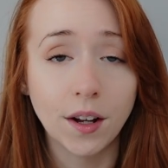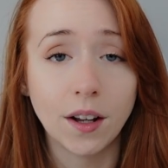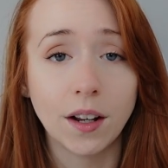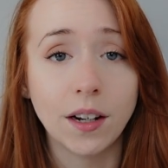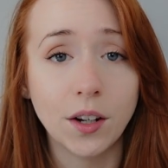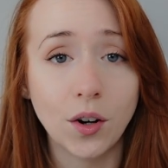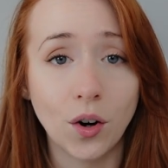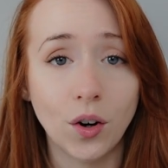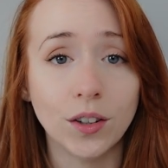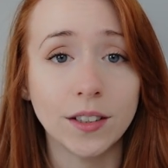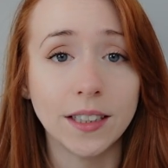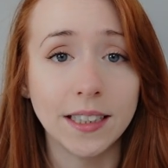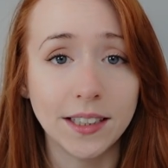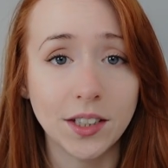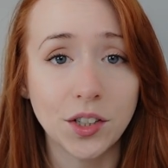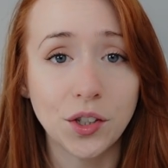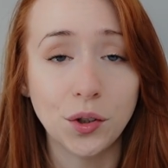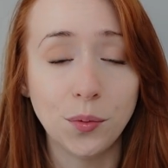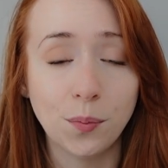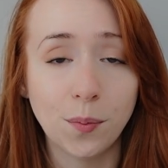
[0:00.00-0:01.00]
early on
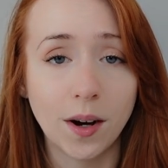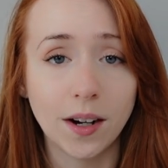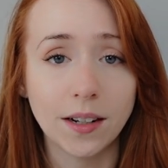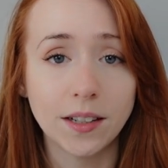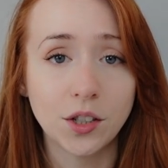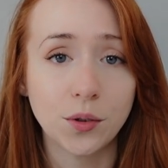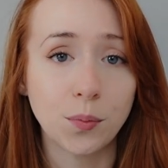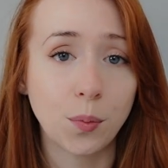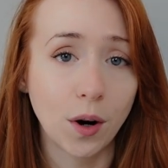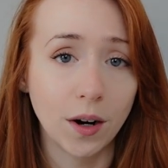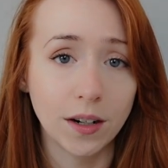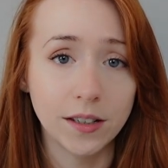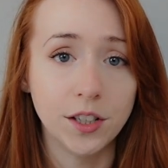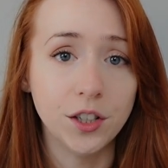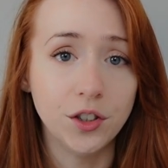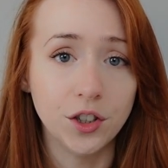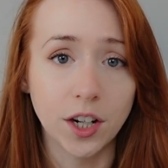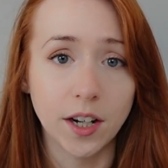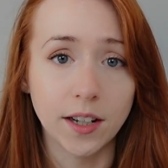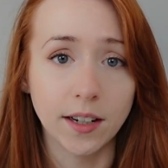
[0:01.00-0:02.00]
into my
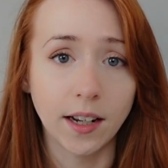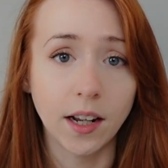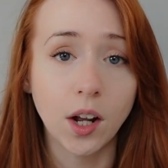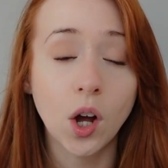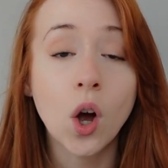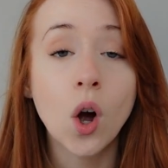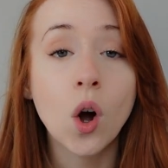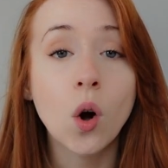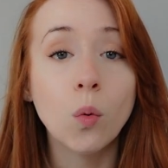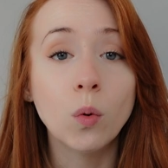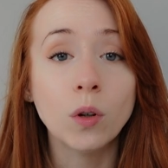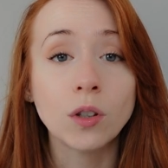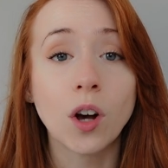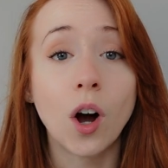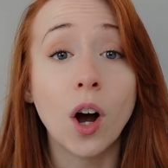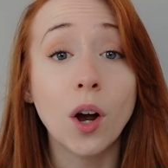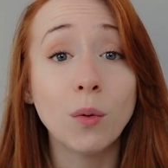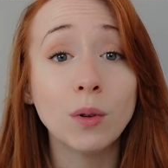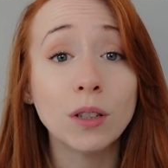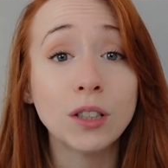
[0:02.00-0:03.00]
sobriety journey was
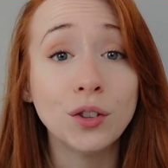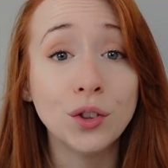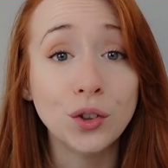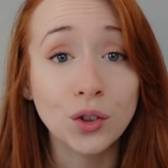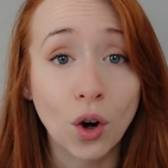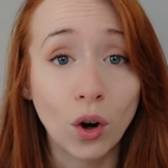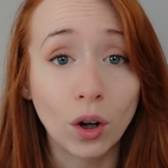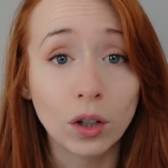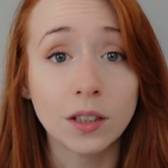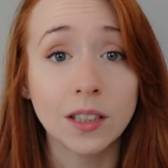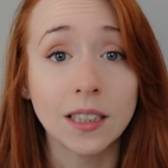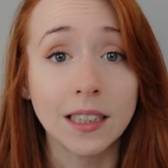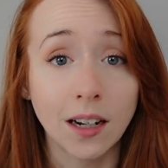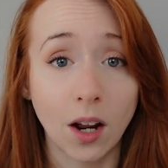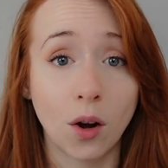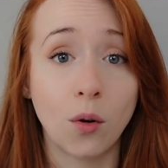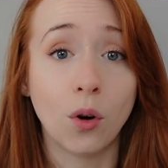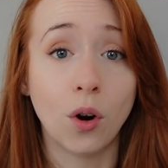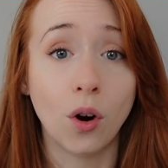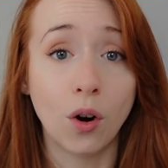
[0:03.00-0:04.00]
I was not an
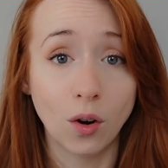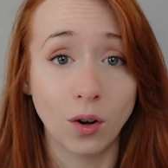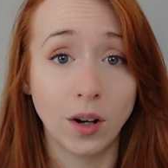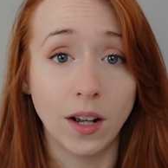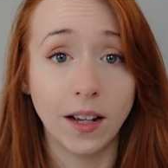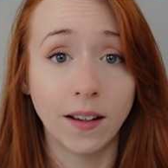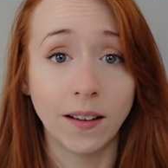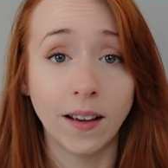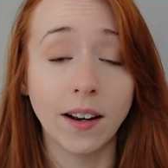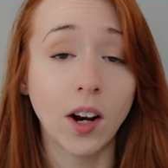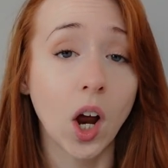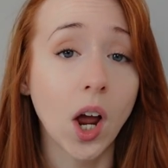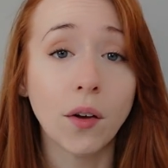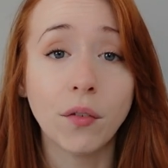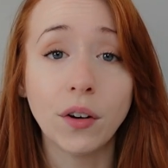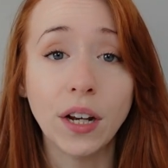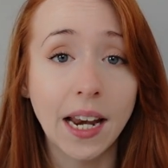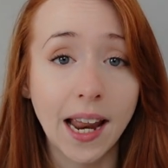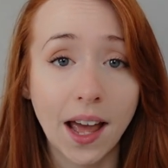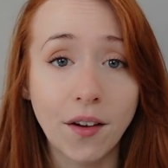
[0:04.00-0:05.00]
alcoholic, and I
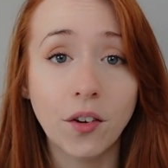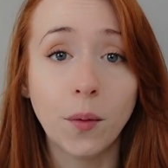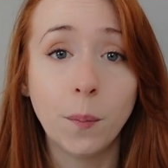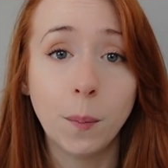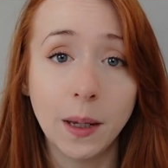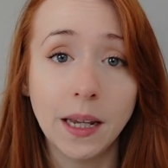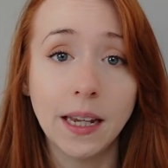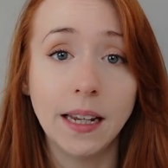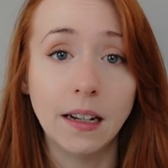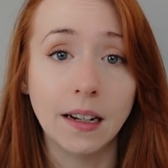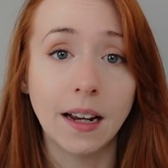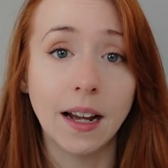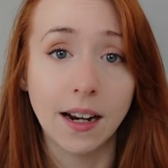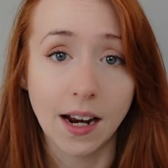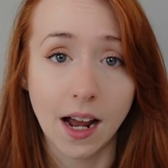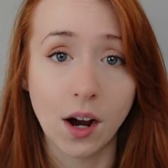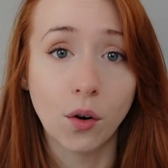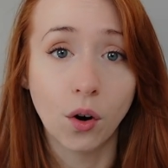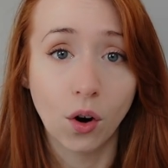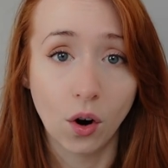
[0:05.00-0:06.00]
have never been an
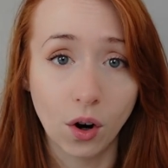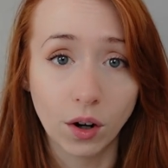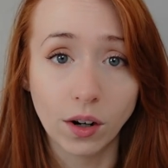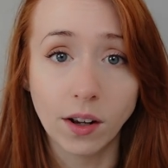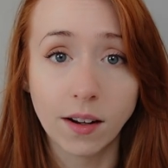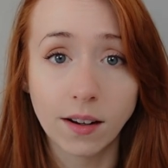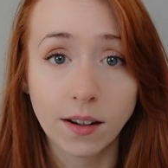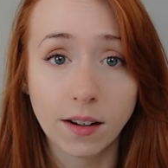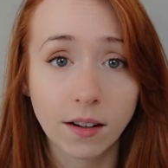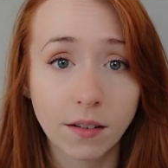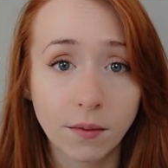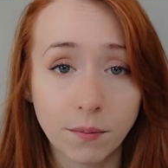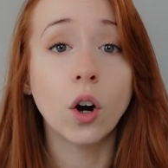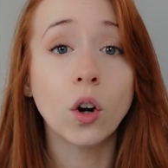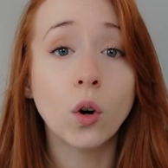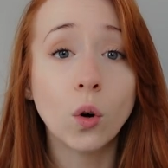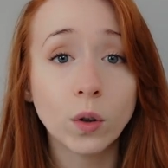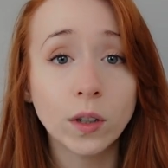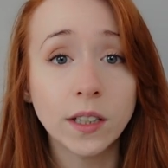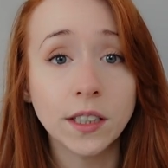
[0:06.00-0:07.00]
alcoholic.
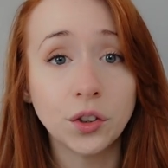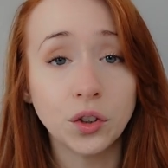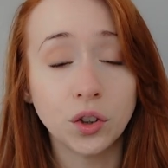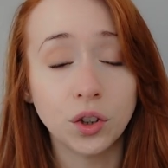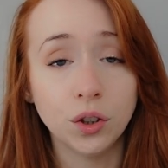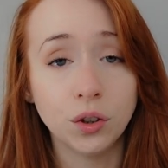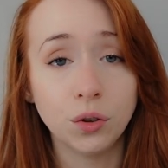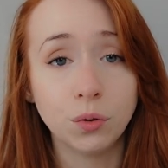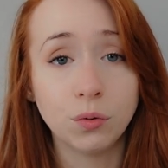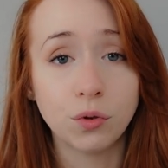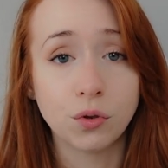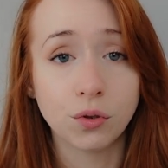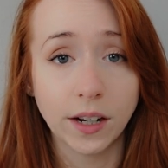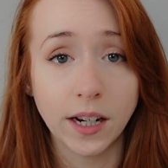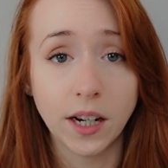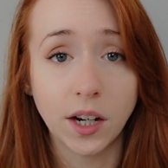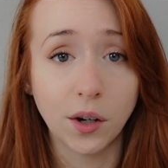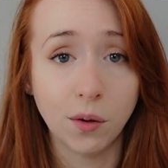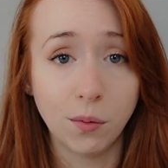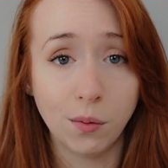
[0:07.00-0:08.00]
According to
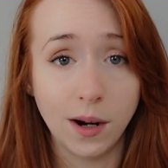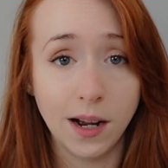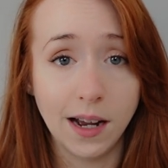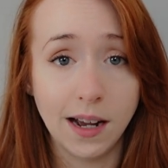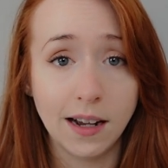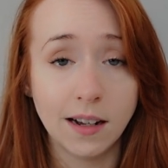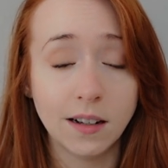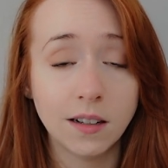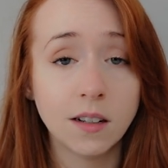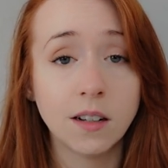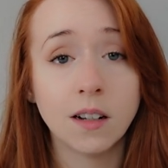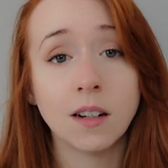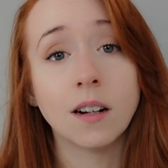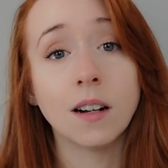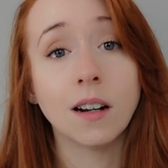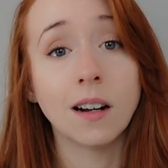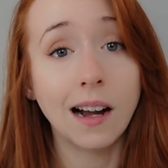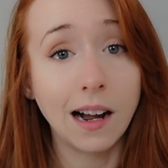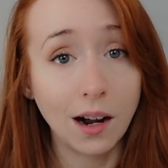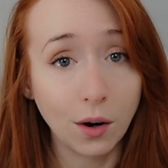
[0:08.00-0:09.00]
Drink Aware,
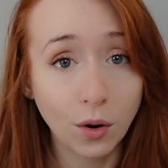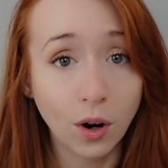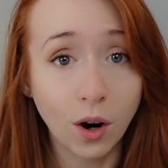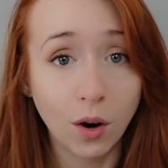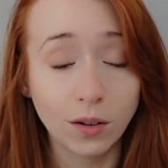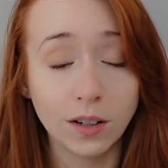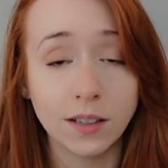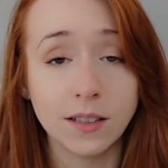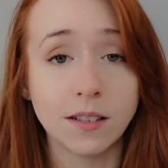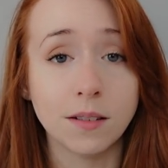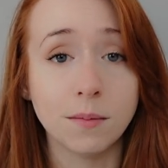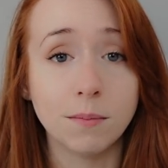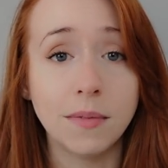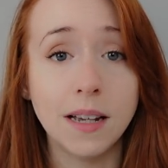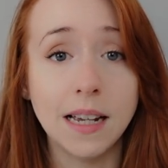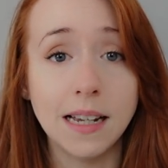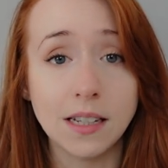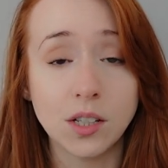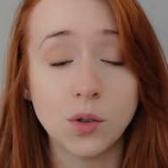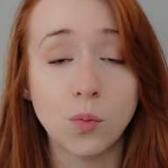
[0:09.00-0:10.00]
alcoholism
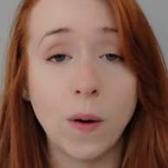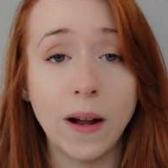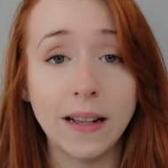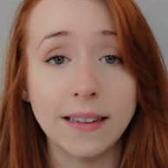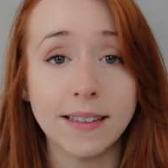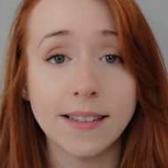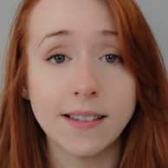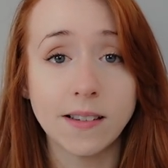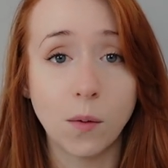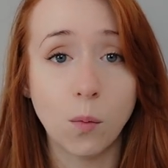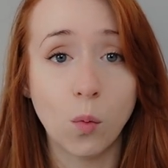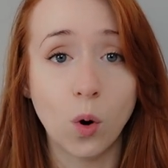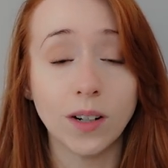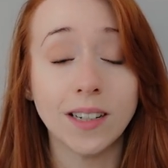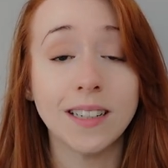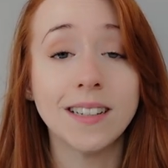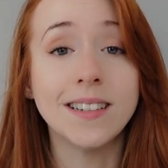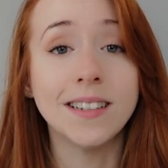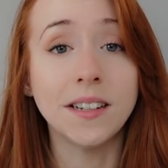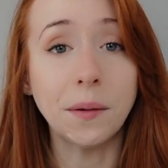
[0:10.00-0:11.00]
is when
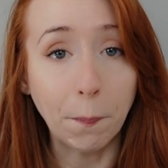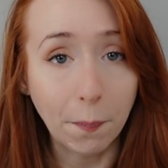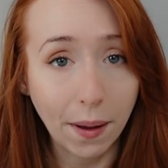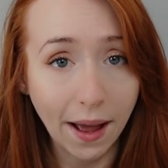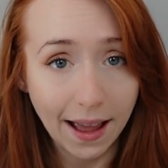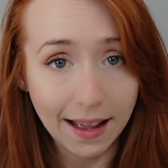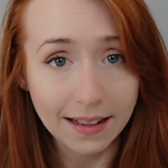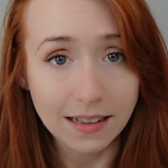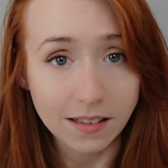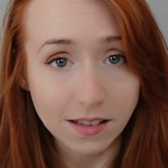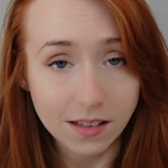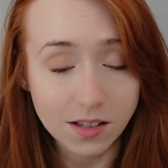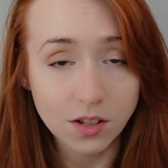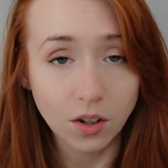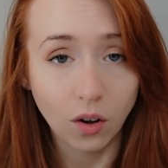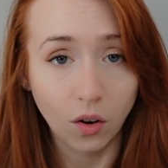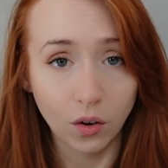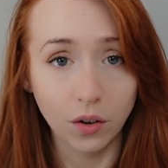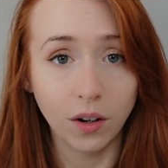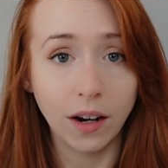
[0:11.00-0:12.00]
someone depends
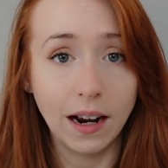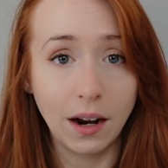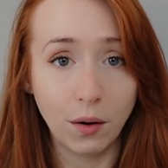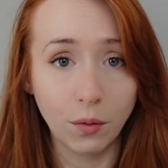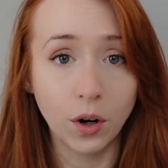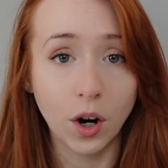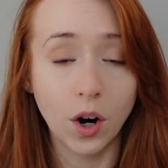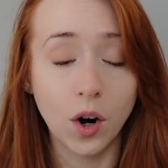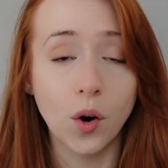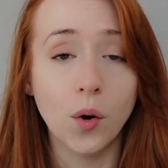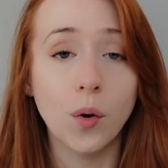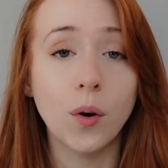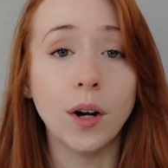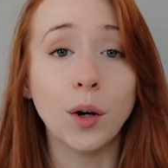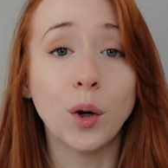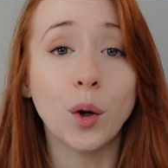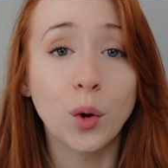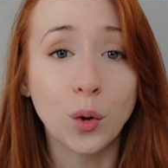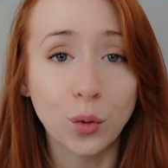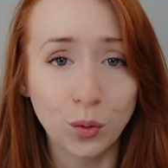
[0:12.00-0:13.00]
on alcohol
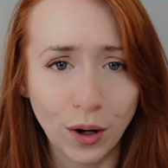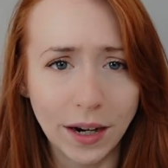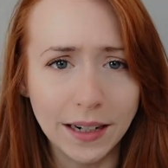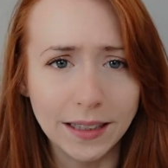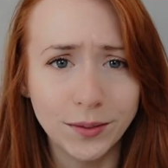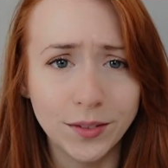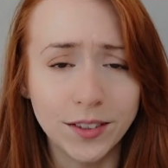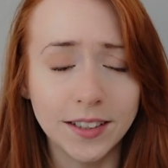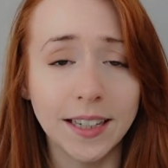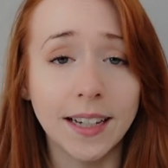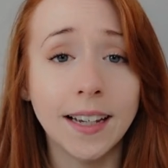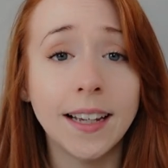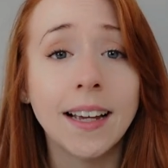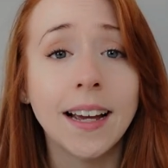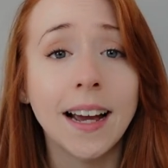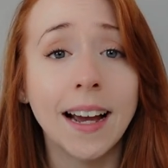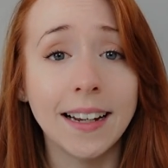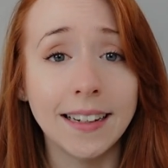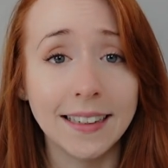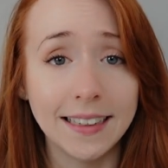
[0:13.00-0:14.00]
and craves it
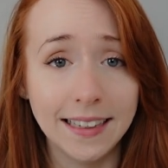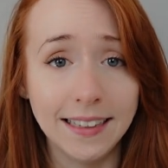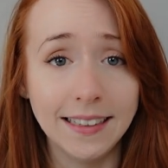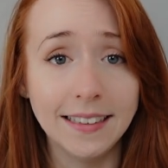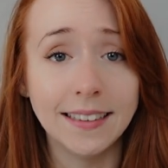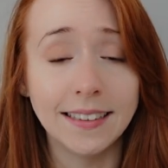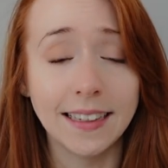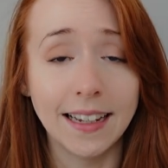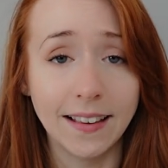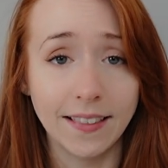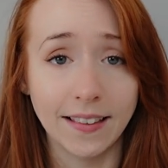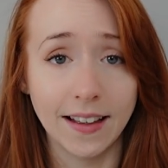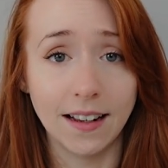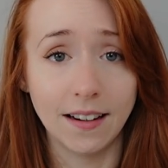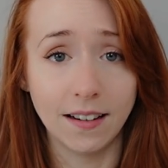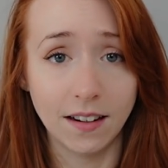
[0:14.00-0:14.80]
and needs it in their